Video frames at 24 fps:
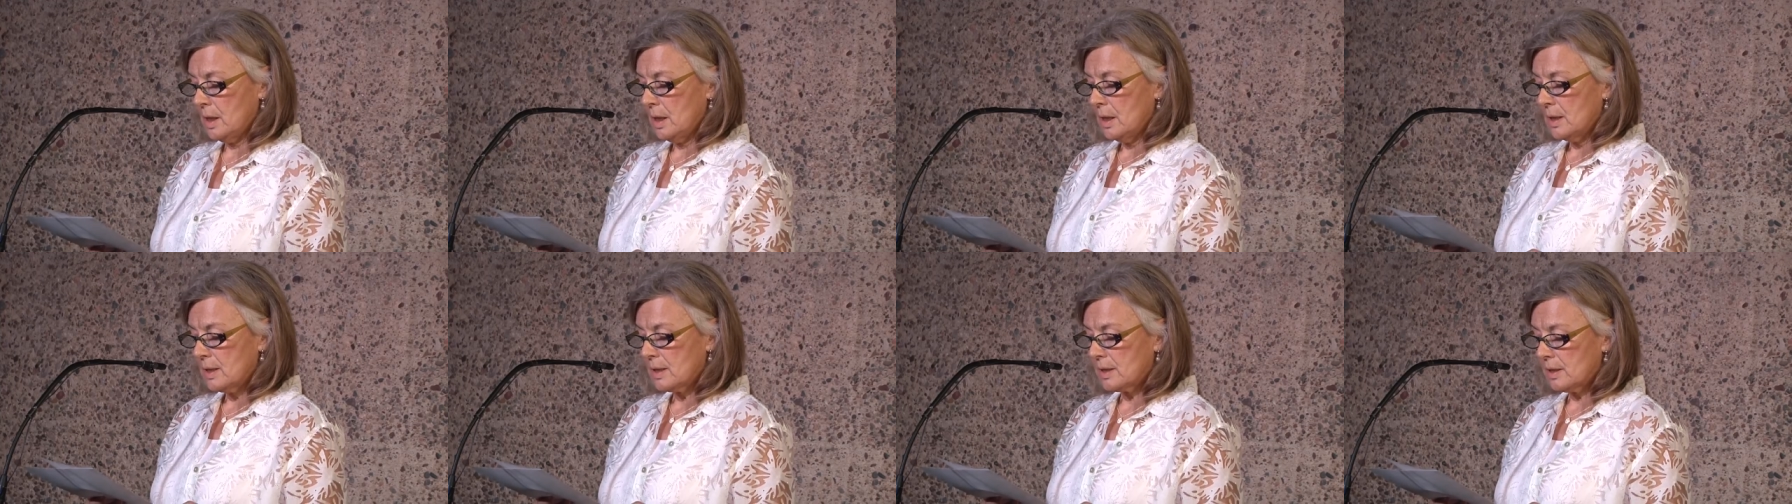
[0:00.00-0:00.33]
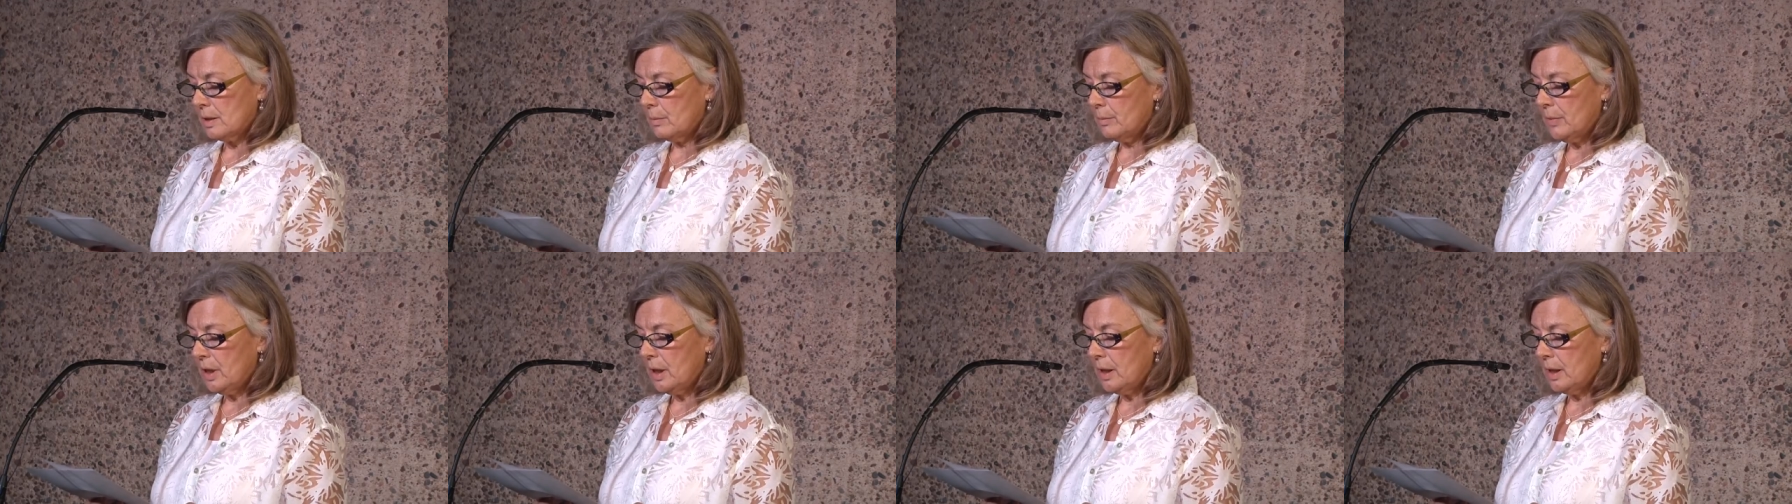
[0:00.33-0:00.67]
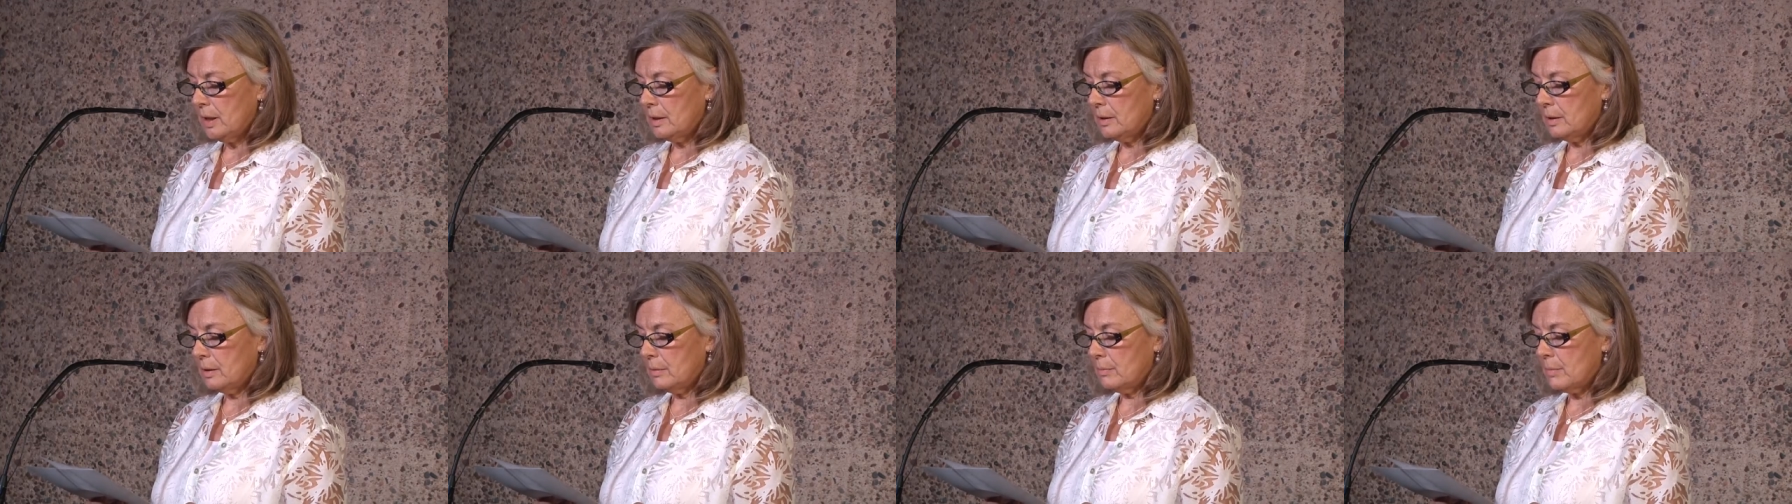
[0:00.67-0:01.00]
some
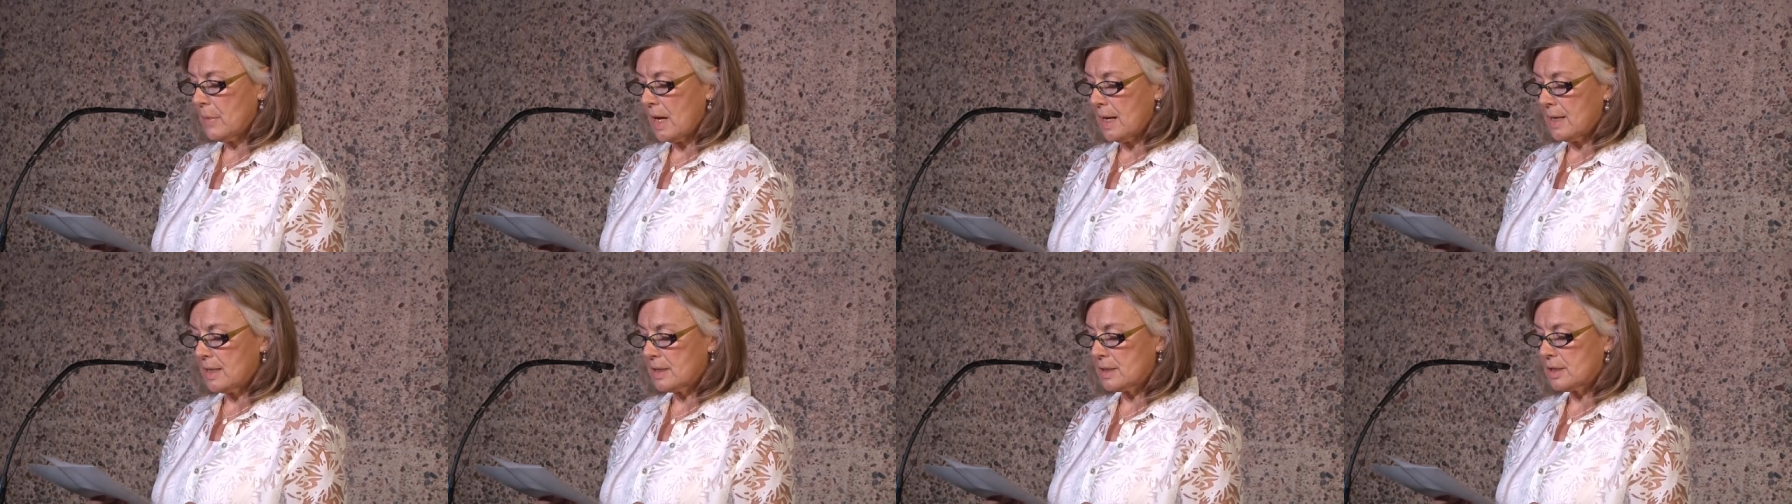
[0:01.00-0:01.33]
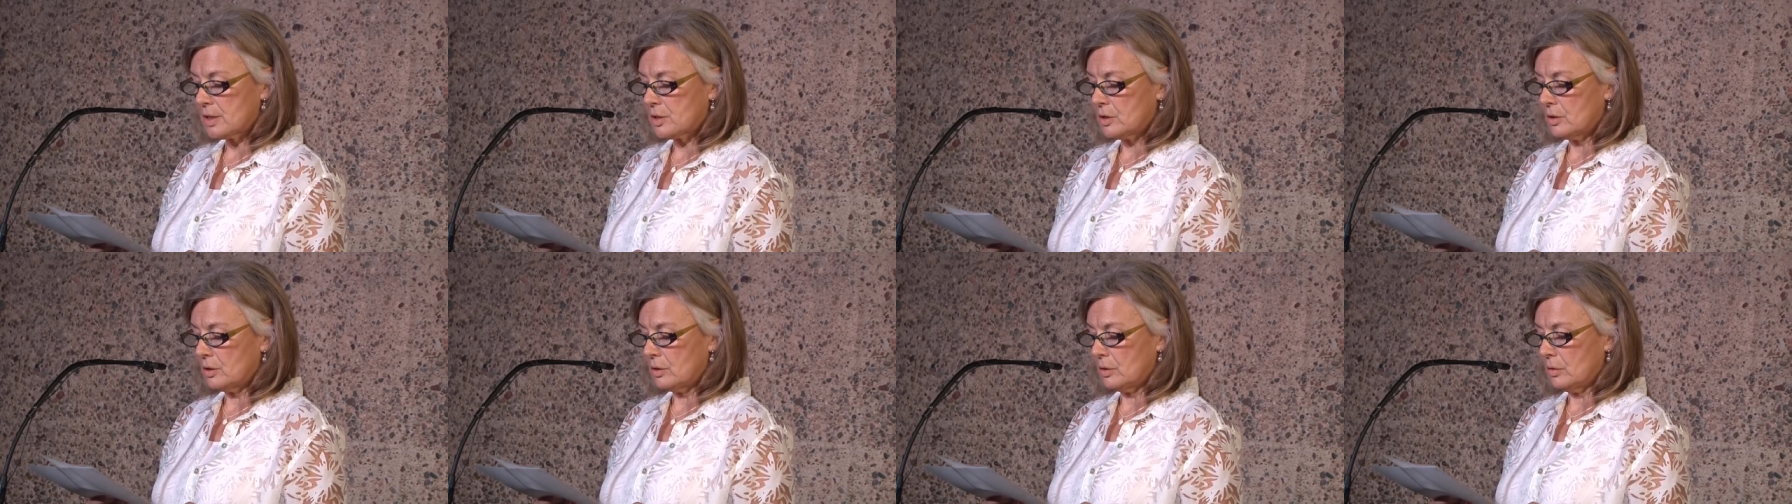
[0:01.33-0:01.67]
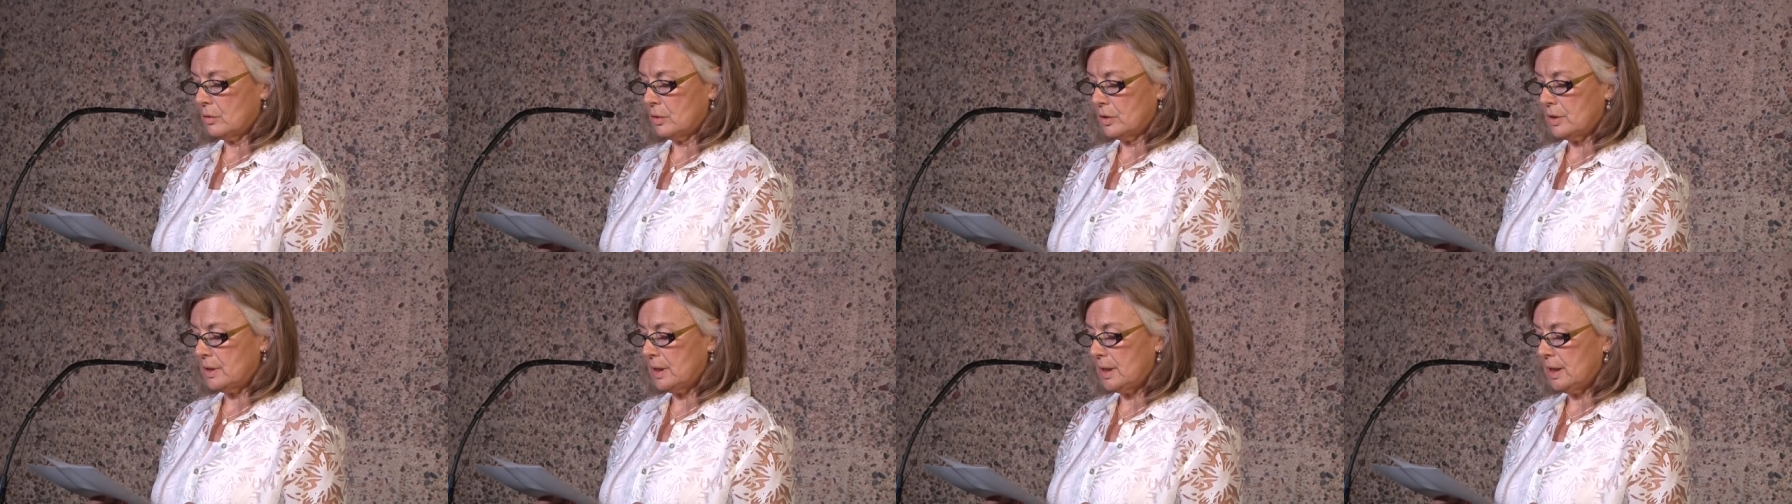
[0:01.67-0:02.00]
hidden master
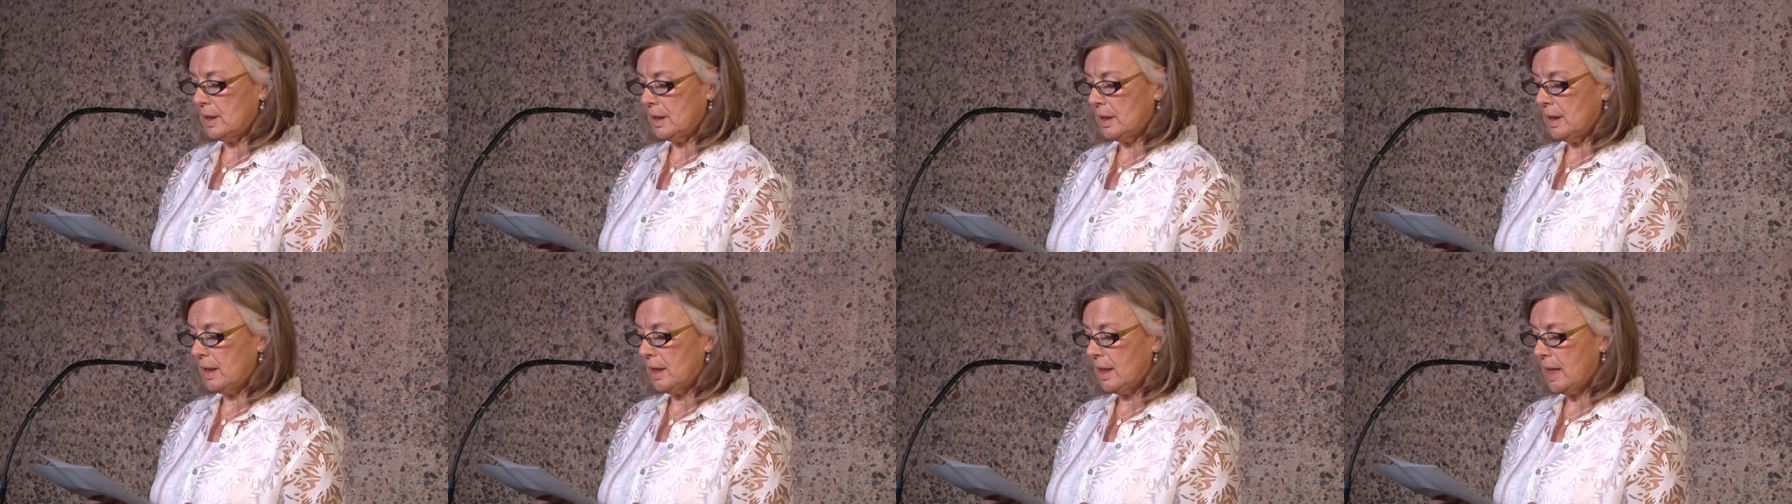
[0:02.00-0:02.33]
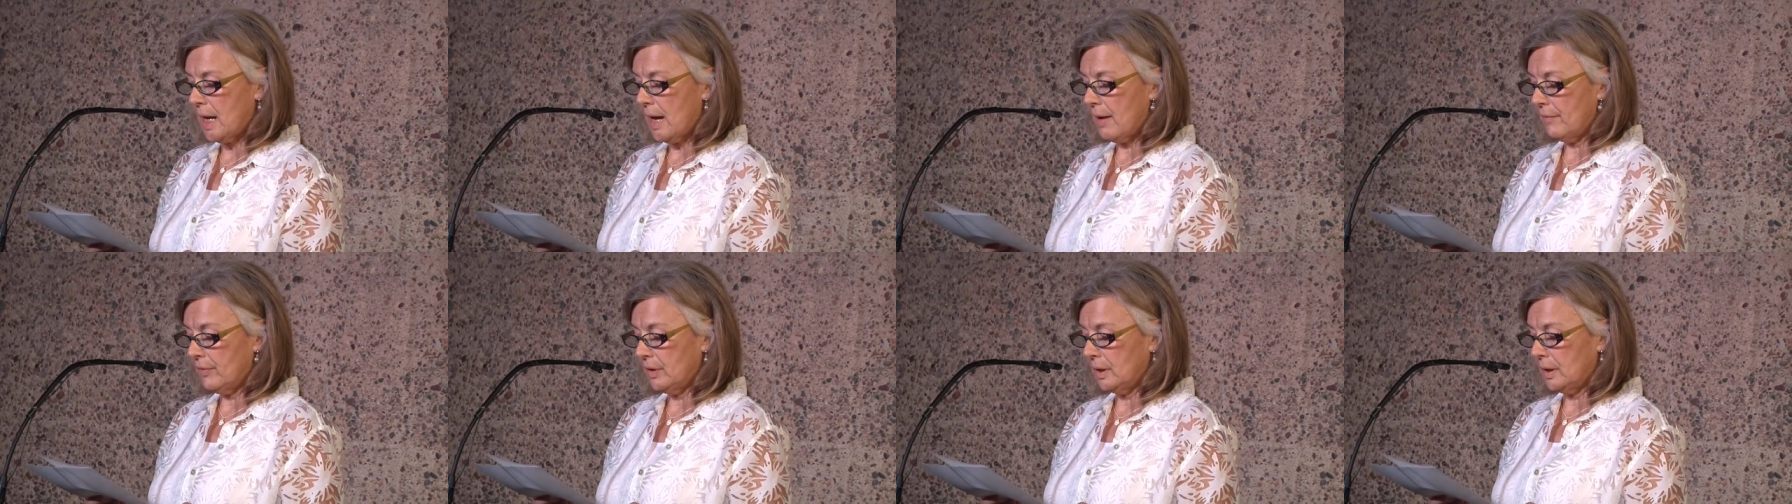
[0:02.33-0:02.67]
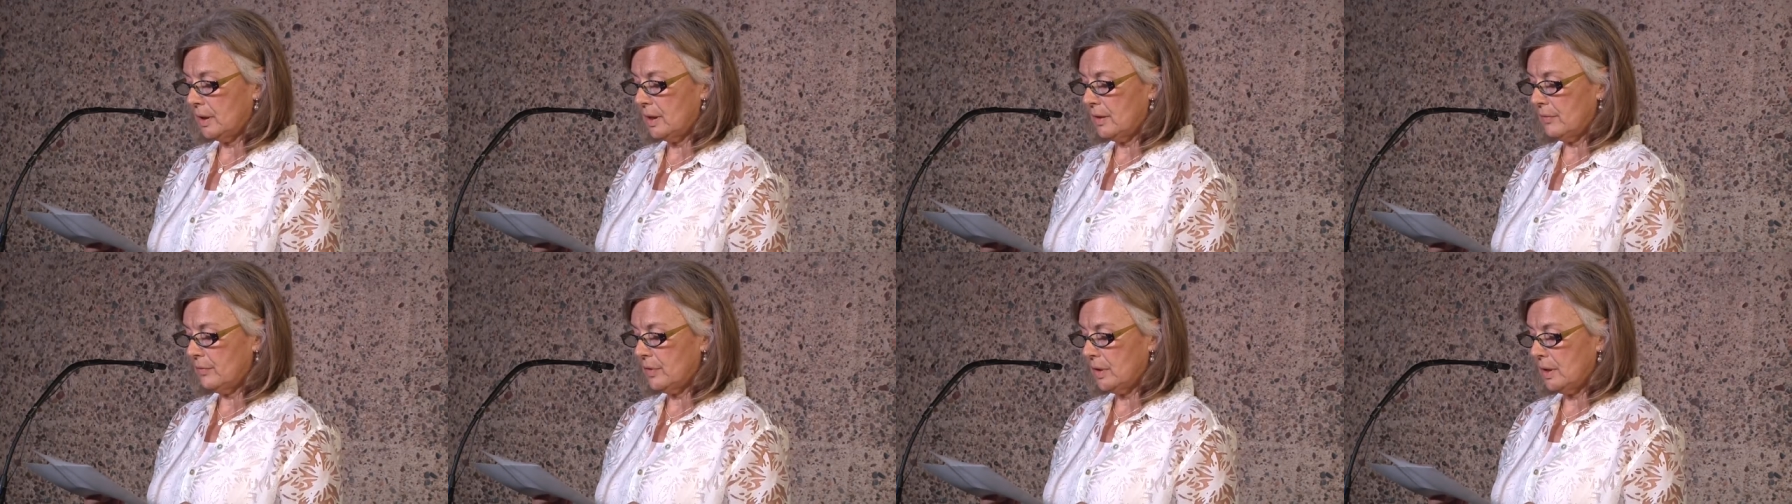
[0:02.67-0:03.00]
or deity having
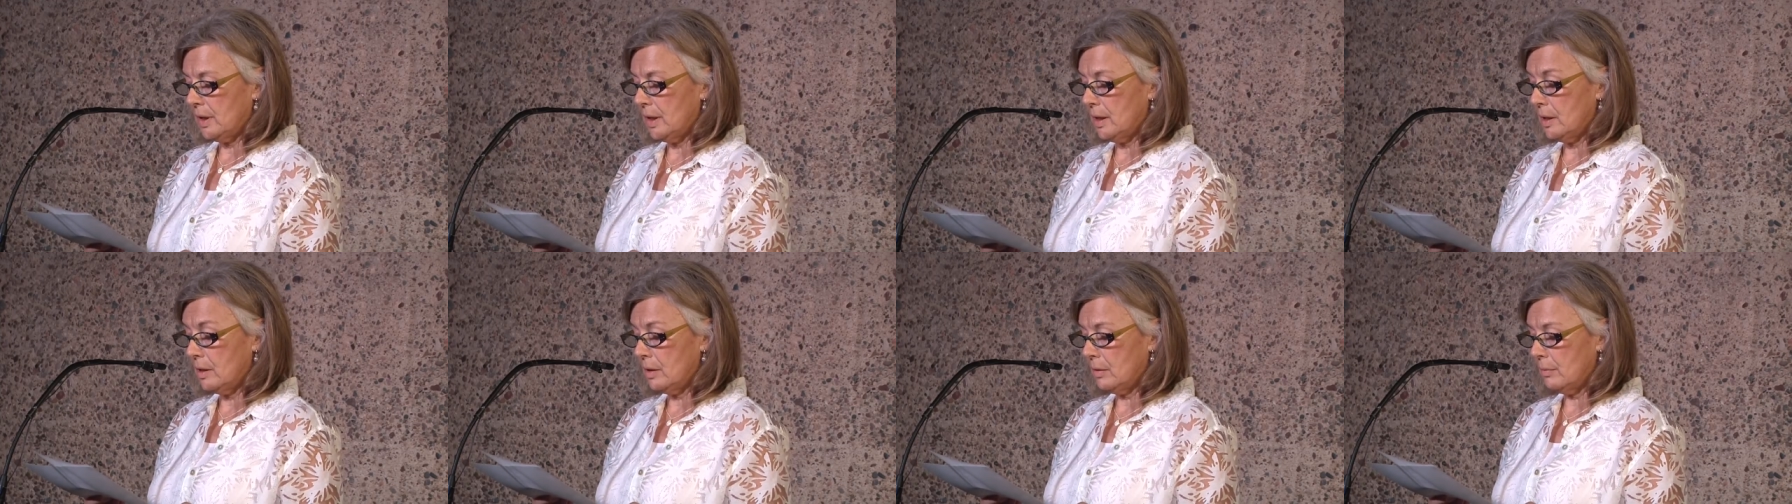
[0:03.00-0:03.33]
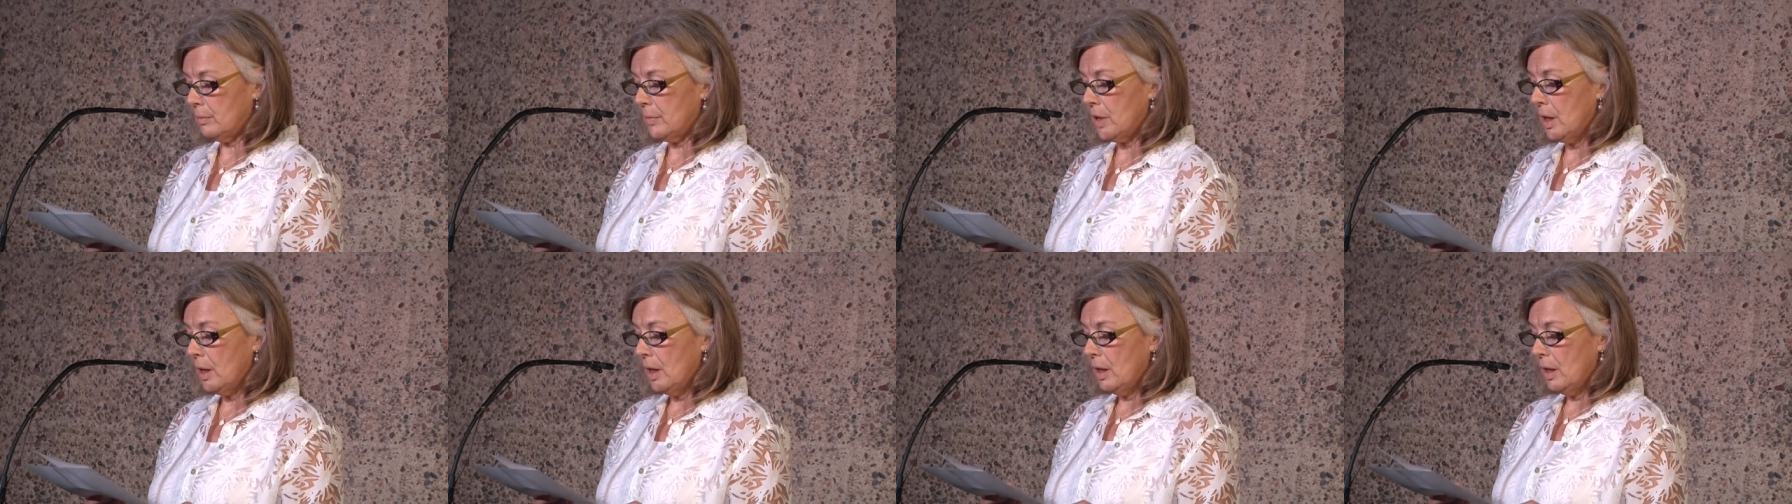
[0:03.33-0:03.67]
given him